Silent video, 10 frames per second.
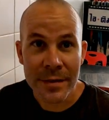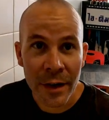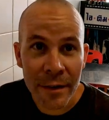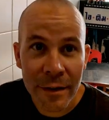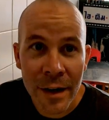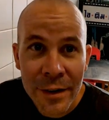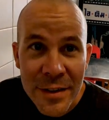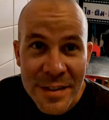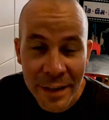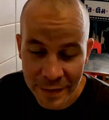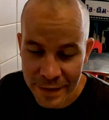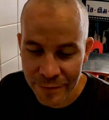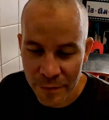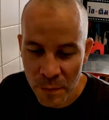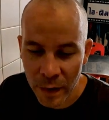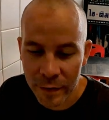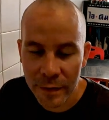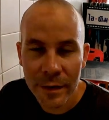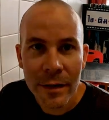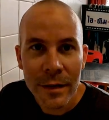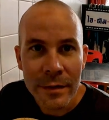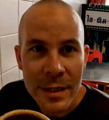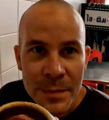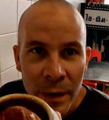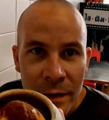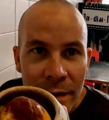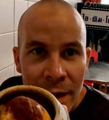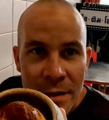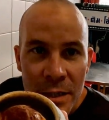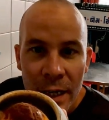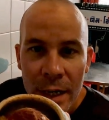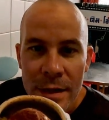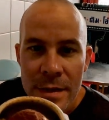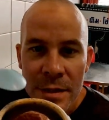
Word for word: So, I got a slightly different one. This one actually has,